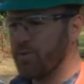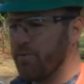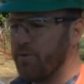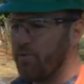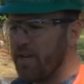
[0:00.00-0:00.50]
So
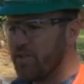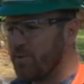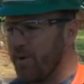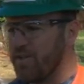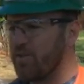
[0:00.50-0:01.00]
if it rains
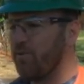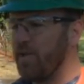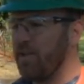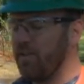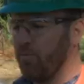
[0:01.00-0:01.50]
twice in a
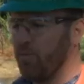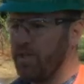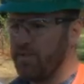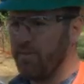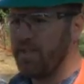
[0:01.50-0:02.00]
week, we'll
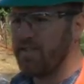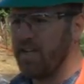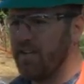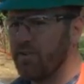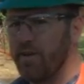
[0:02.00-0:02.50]
need to
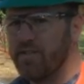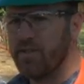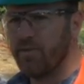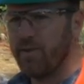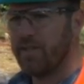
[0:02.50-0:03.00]
maintain it twice
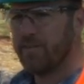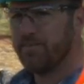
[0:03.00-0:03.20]
in a week.